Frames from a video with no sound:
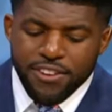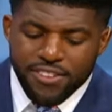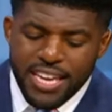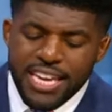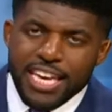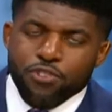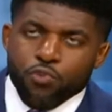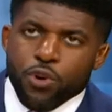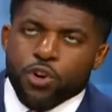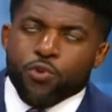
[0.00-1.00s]
Zeke has
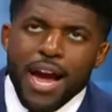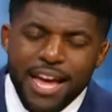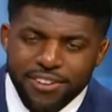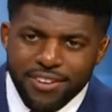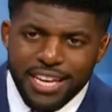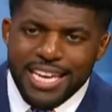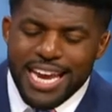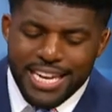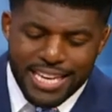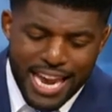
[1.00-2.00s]
regressed in
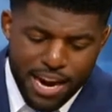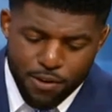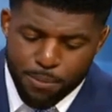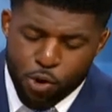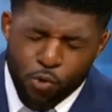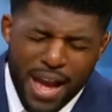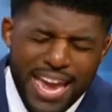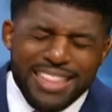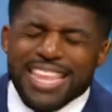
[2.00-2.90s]
a terrible way.